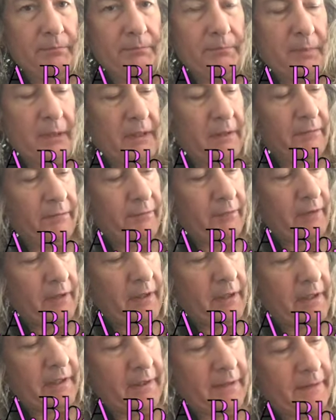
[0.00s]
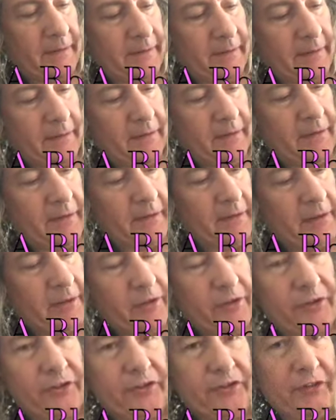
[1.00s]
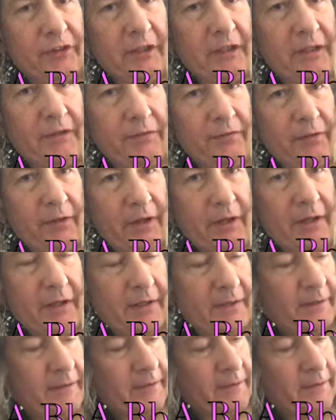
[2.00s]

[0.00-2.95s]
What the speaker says: B flat, C flat,